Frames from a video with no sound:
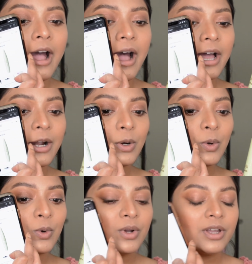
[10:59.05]
I don't
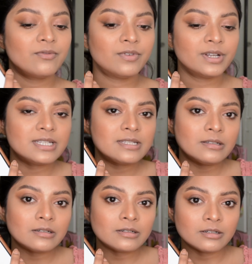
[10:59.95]
know if it's
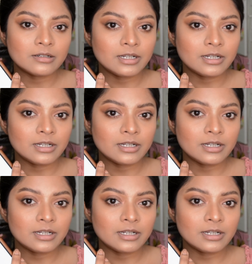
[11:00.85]
the